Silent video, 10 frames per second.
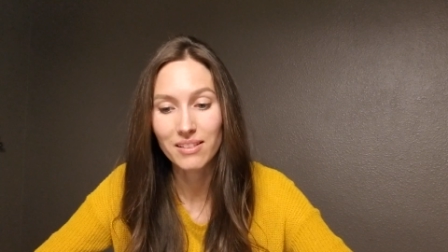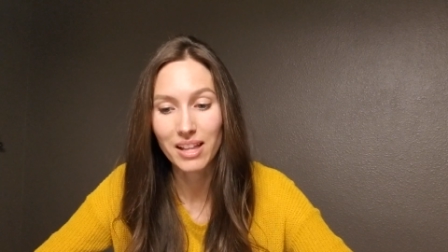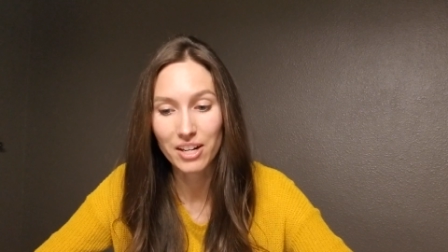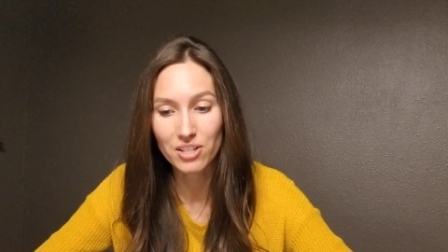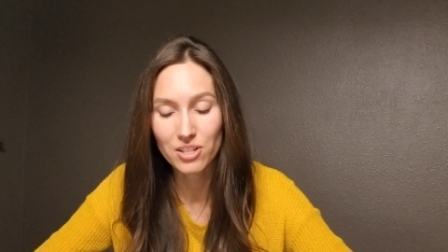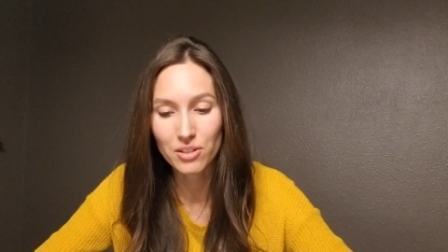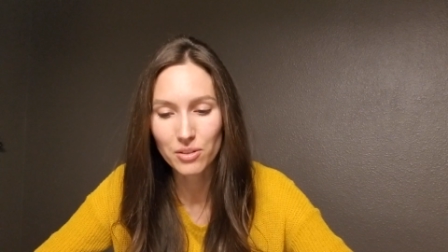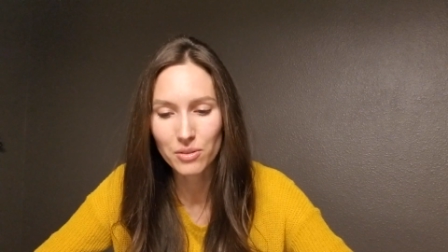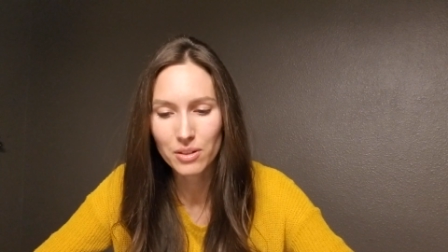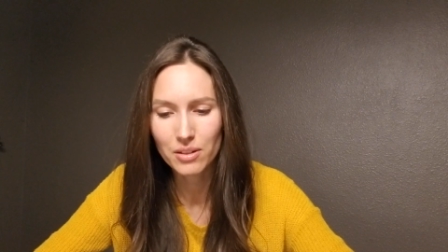Letter
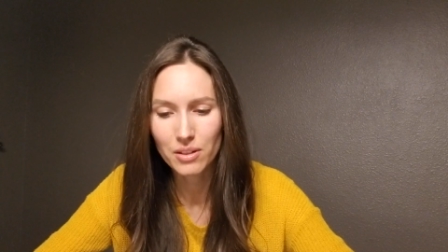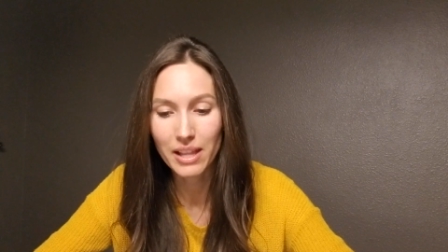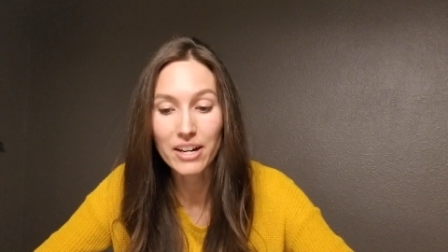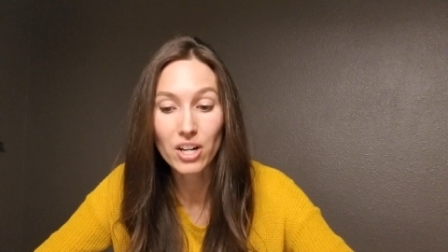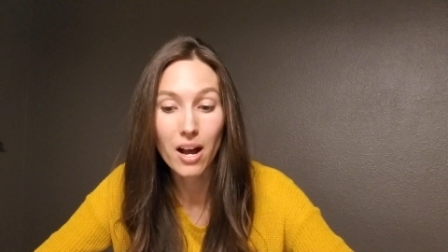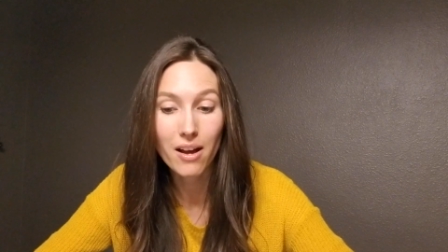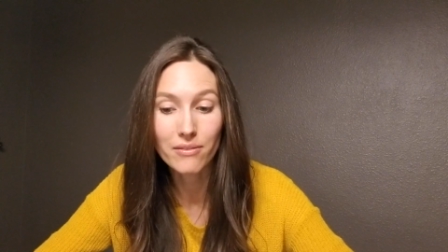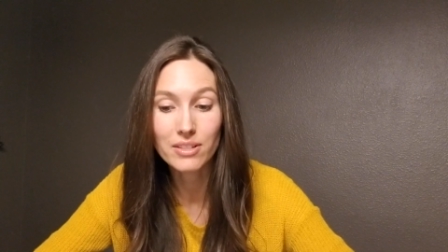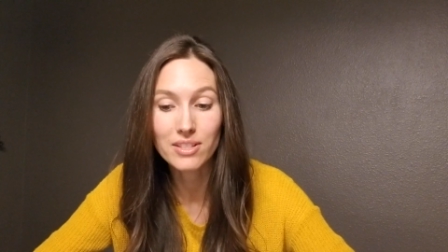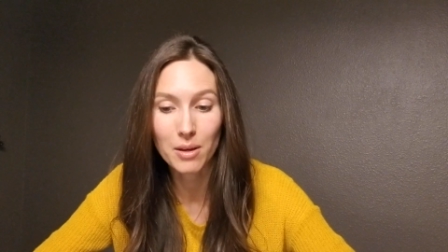
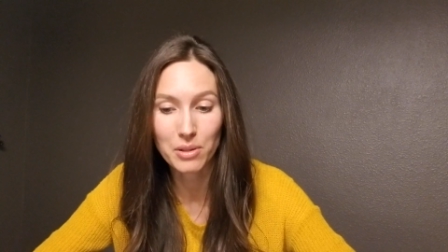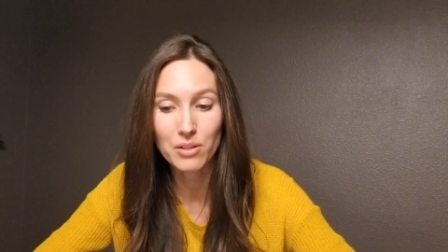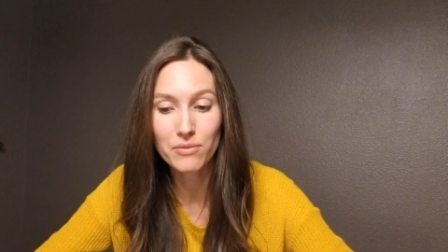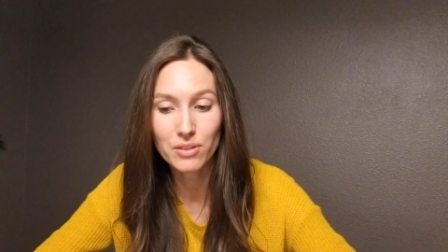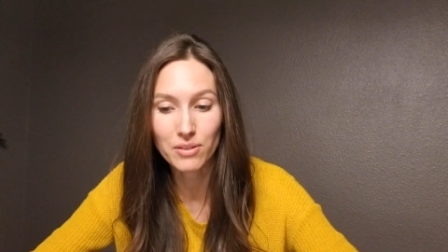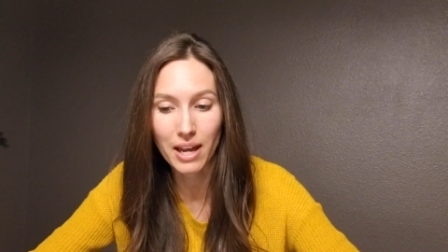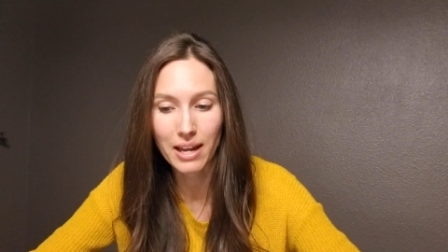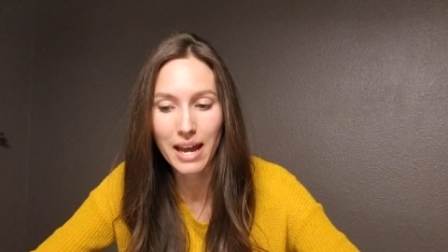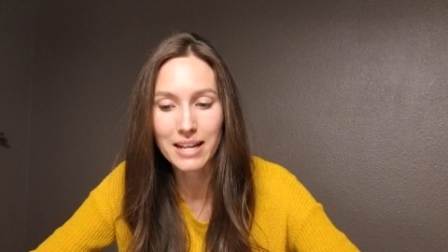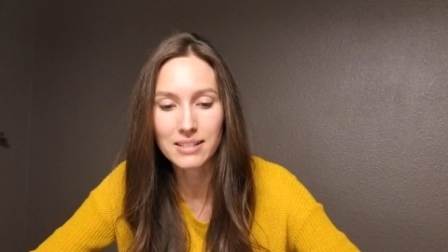of W.
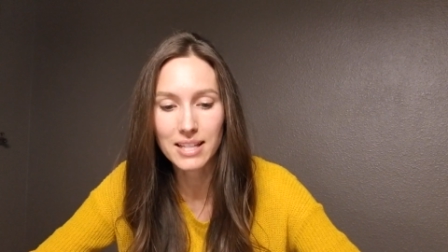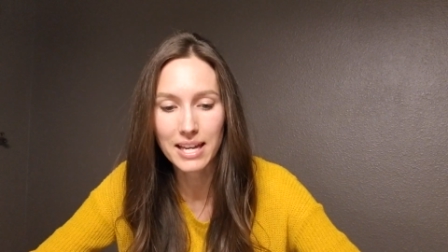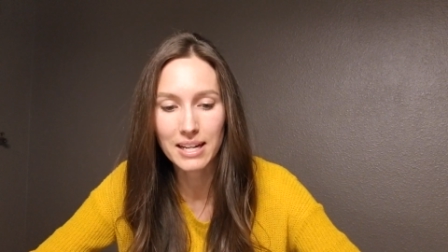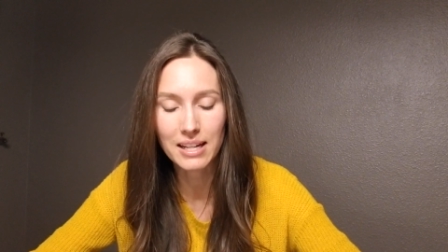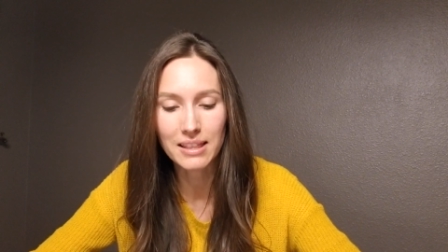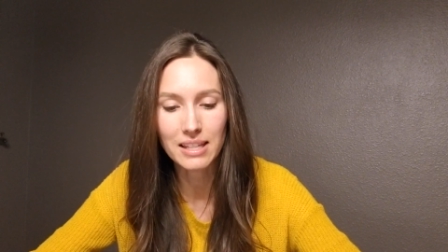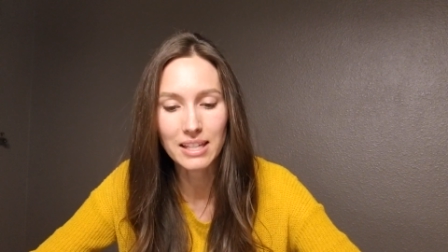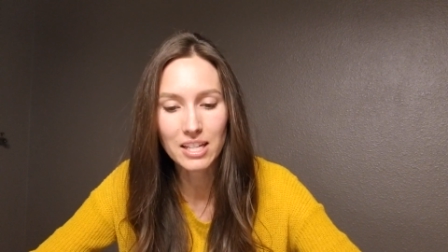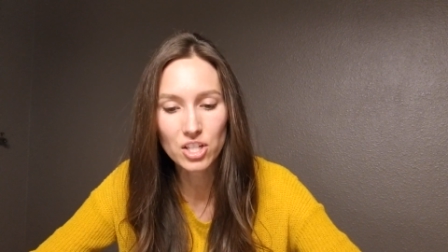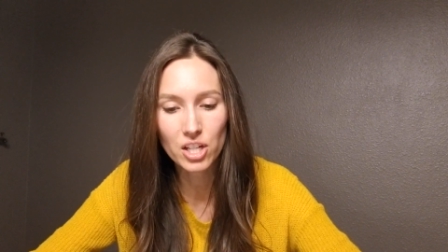Fugate, as cited in the
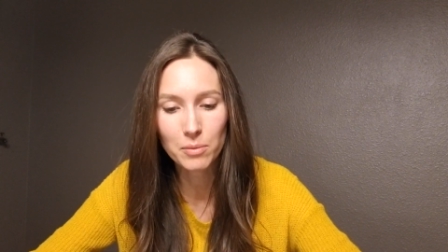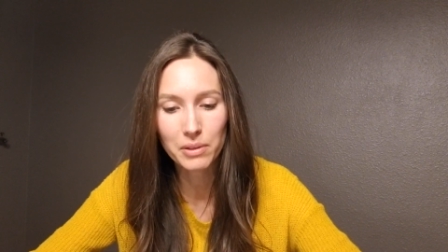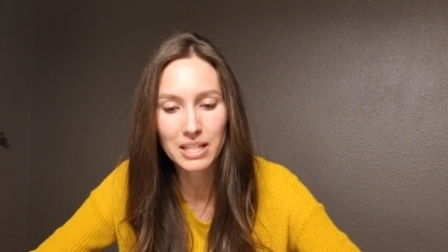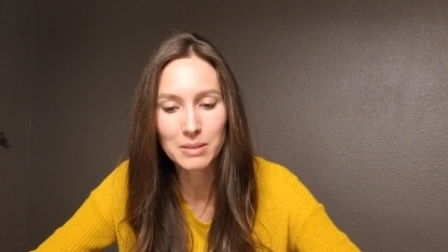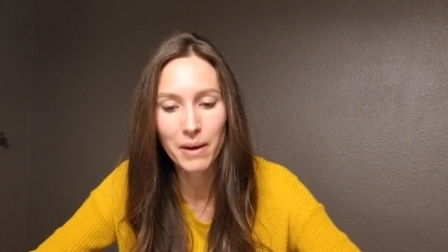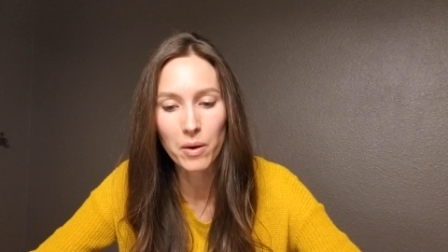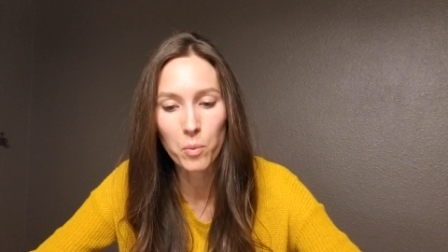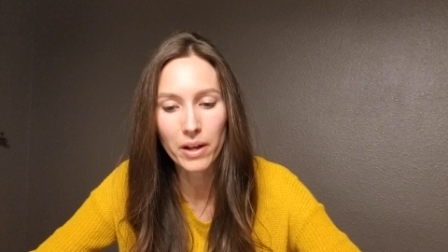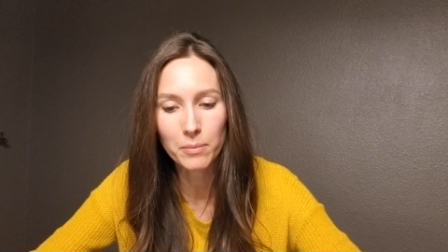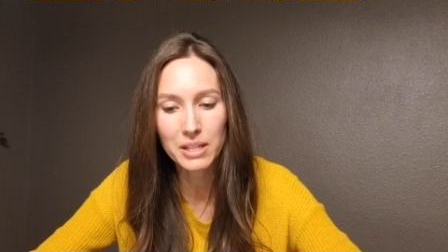Kinderhook Plates by
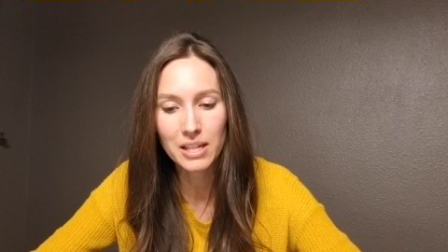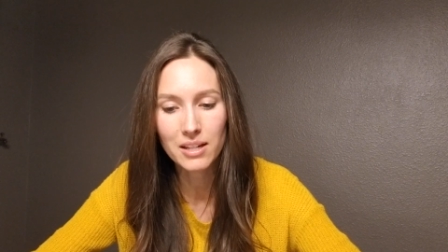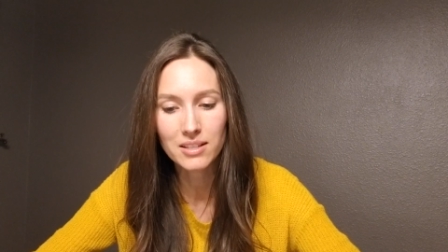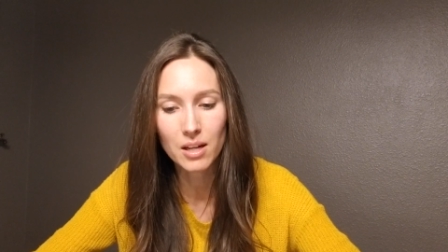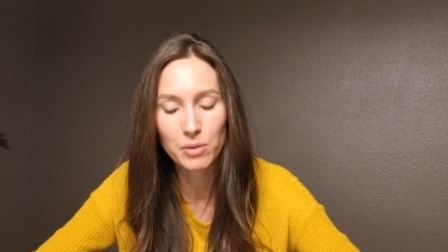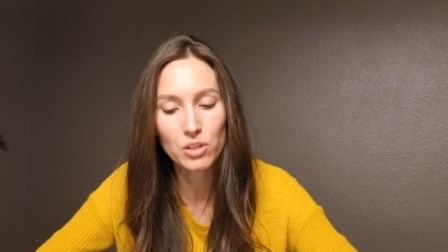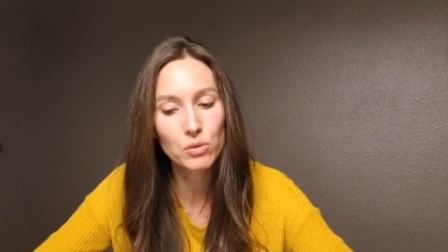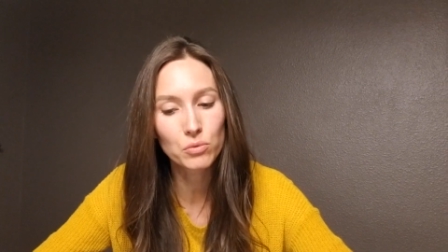Welby W.